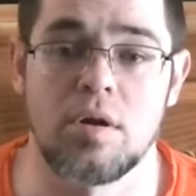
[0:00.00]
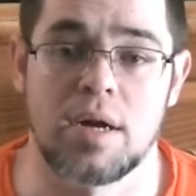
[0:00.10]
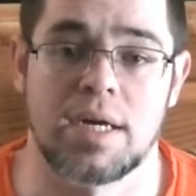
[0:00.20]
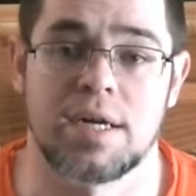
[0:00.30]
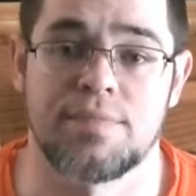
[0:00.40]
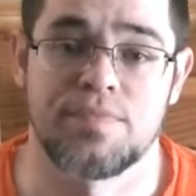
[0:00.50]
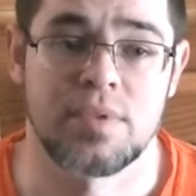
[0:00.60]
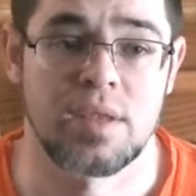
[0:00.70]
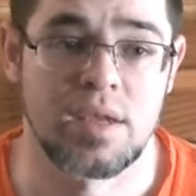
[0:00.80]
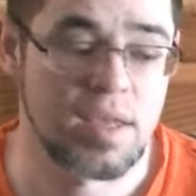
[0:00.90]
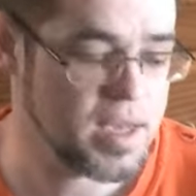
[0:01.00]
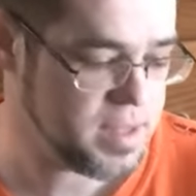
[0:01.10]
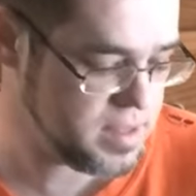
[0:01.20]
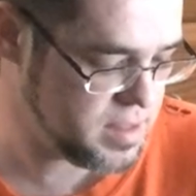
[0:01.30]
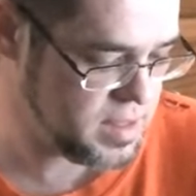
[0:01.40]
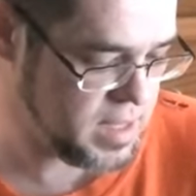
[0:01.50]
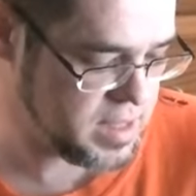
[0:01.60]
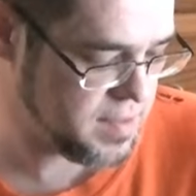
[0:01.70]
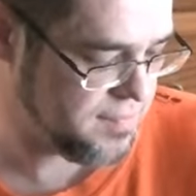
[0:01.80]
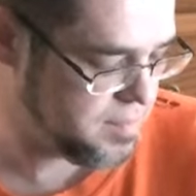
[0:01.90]
uh, get
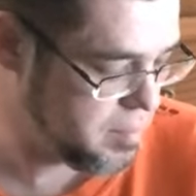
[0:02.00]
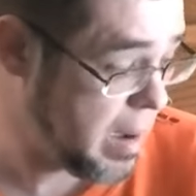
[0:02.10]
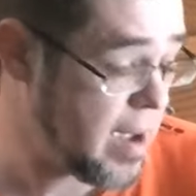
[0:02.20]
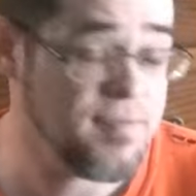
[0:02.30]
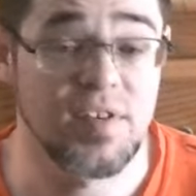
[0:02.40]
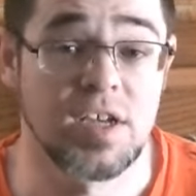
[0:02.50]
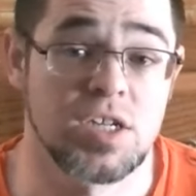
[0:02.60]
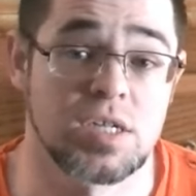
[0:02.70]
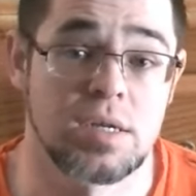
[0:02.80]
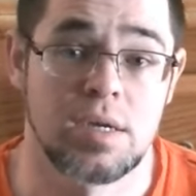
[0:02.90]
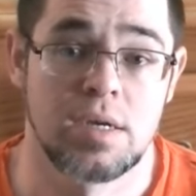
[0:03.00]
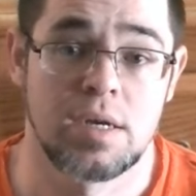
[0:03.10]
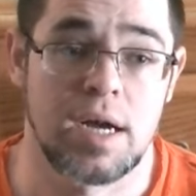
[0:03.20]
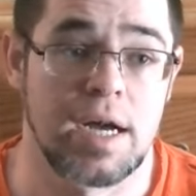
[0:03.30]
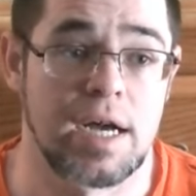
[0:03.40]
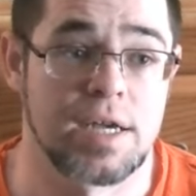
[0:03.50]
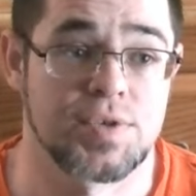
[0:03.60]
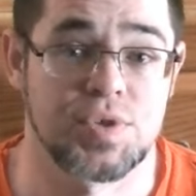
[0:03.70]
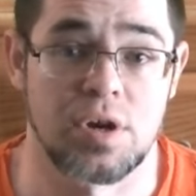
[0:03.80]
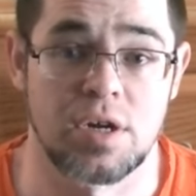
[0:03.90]
get the my fish uh,
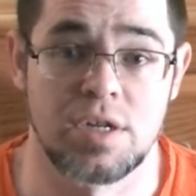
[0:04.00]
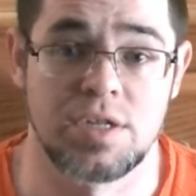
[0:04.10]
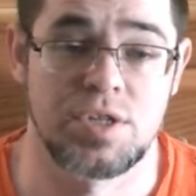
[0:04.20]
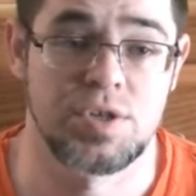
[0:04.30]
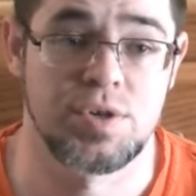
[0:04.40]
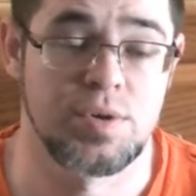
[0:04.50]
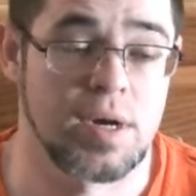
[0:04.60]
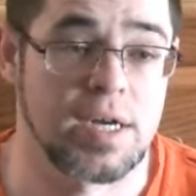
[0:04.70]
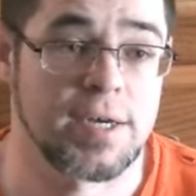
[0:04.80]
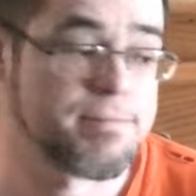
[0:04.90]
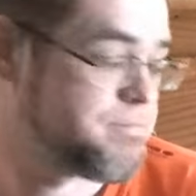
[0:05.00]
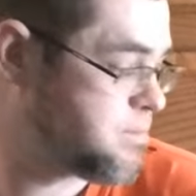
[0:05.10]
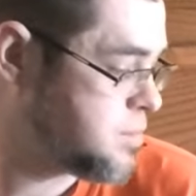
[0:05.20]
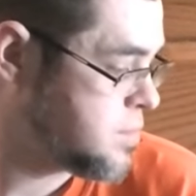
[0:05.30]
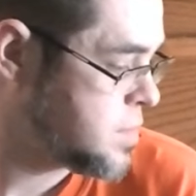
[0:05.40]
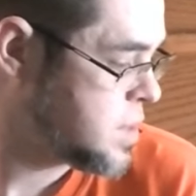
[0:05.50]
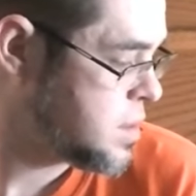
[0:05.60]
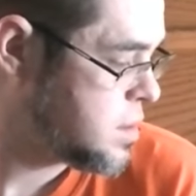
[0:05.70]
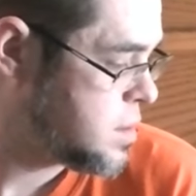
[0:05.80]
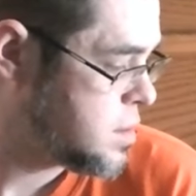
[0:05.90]
started to uh,
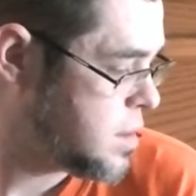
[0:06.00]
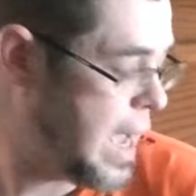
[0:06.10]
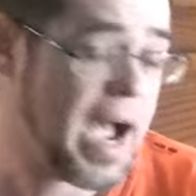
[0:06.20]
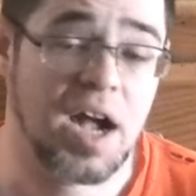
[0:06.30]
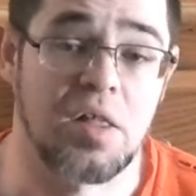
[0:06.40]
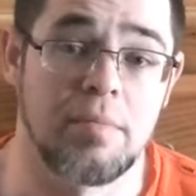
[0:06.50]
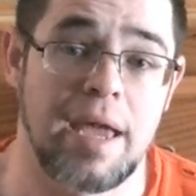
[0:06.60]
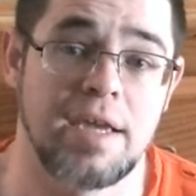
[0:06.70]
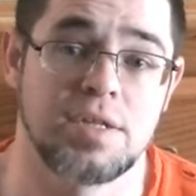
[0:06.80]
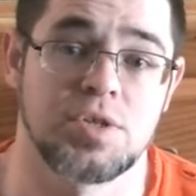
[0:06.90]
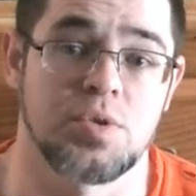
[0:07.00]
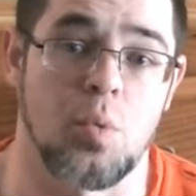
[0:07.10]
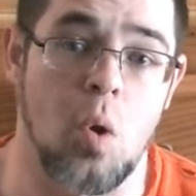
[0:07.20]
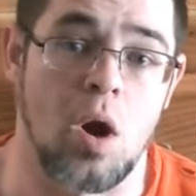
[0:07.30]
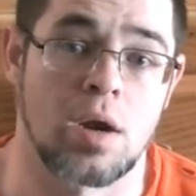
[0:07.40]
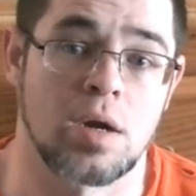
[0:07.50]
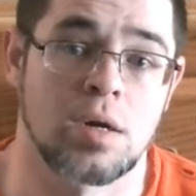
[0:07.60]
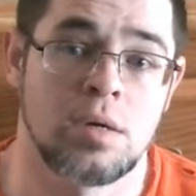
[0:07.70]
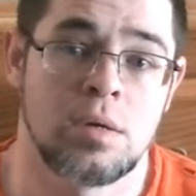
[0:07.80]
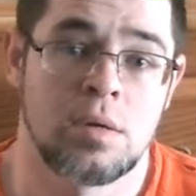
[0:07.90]
acclimate to the
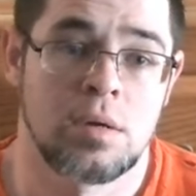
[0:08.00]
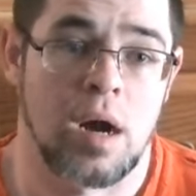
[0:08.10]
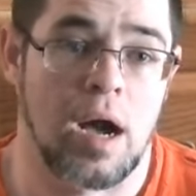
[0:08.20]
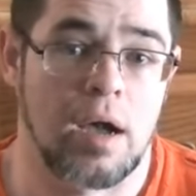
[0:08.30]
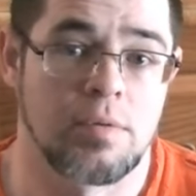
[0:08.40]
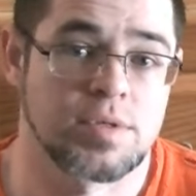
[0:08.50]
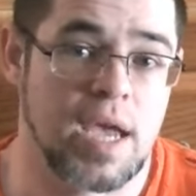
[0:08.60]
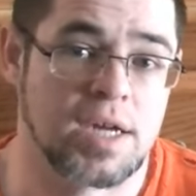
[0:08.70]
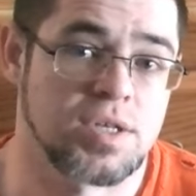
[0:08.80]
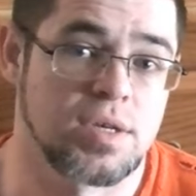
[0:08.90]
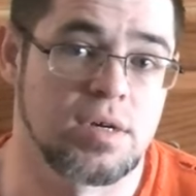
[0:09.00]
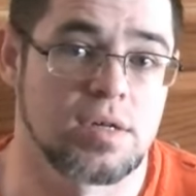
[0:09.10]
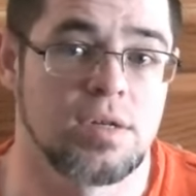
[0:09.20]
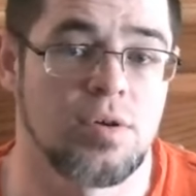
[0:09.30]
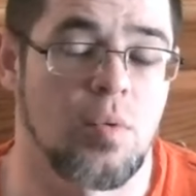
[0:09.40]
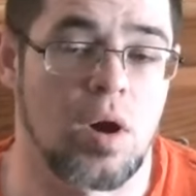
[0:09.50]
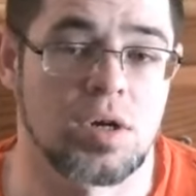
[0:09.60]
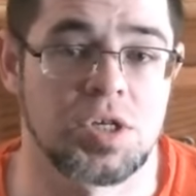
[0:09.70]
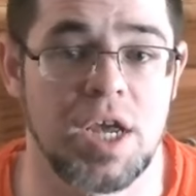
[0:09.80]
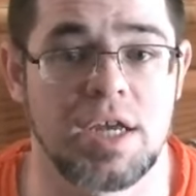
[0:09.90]
water. I was actually going to do a
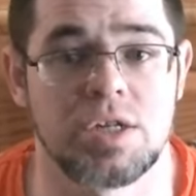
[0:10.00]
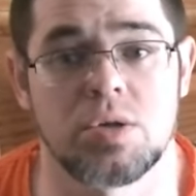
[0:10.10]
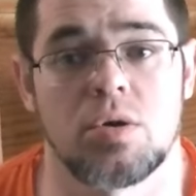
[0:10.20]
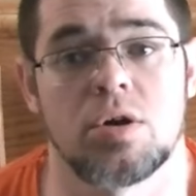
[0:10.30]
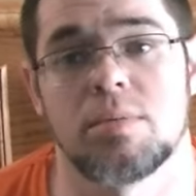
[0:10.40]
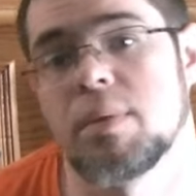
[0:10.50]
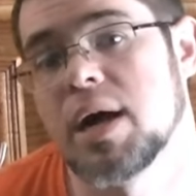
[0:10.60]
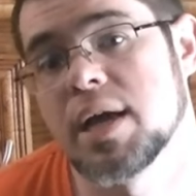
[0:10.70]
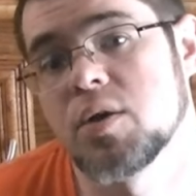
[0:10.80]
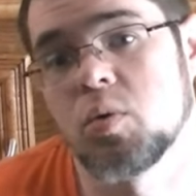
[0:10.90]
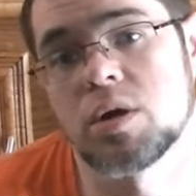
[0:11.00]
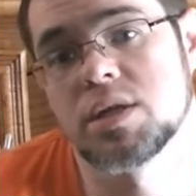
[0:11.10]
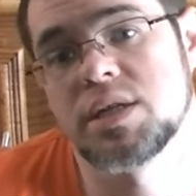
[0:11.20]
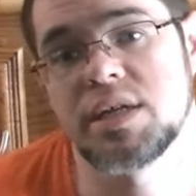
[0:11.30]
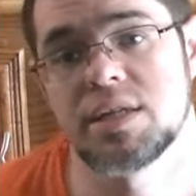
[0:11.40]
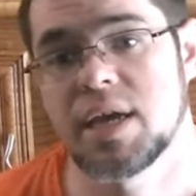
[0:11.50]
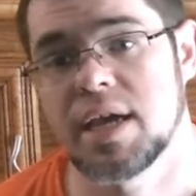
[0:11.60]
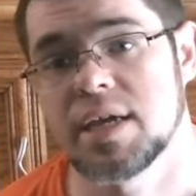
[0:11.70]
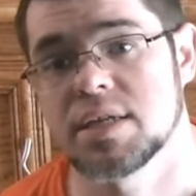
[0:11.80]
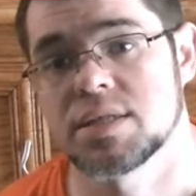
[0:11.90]
water change on my quarantine
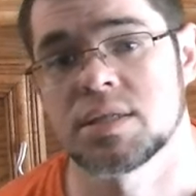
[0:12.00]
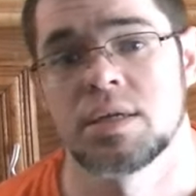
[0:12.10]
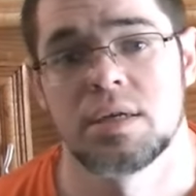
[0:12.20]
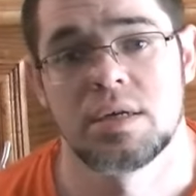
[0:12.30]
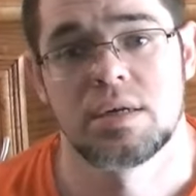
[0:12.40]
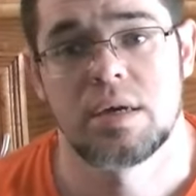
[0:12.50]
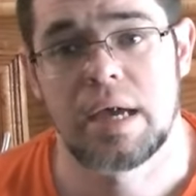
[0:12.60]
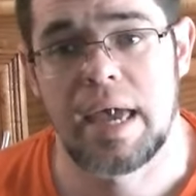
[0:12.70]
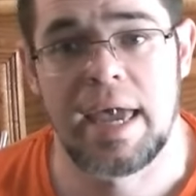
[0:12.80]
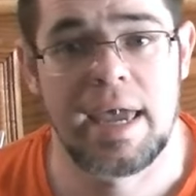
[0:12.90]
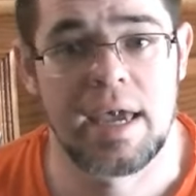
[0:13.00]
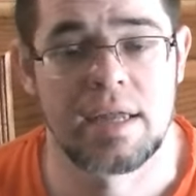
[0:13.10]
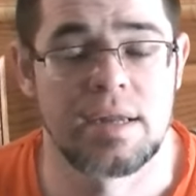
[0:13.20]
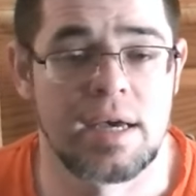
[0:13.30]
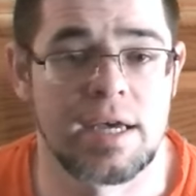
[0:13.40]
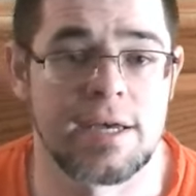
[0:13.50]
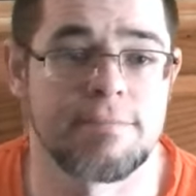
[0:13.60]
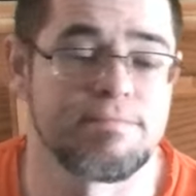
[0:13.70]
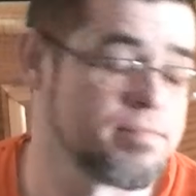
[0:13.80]
tanks, and uh,